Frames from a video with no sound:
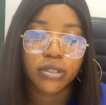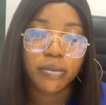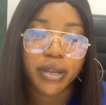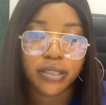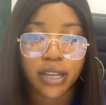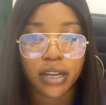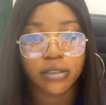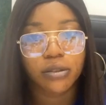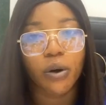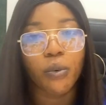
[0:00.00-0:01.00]

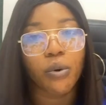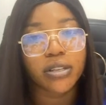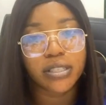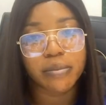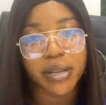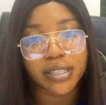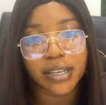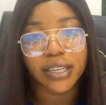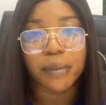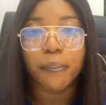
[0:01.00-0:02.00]
semesters or 1
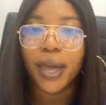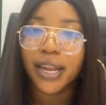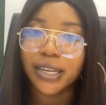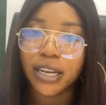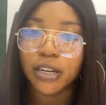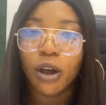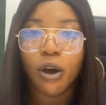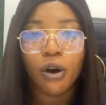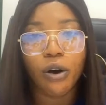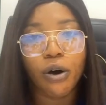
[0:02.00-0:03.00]
semester,
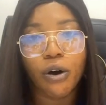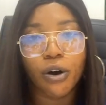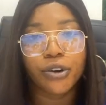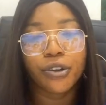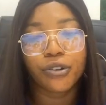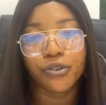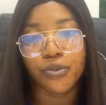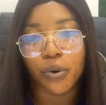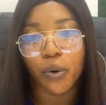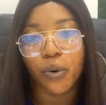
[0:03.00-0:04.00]
depending on
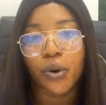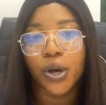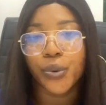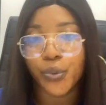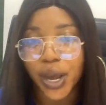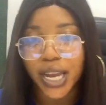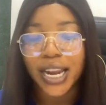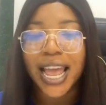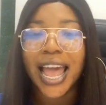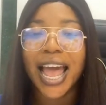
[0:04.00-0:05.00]
your
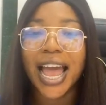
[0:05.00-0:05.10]
grade.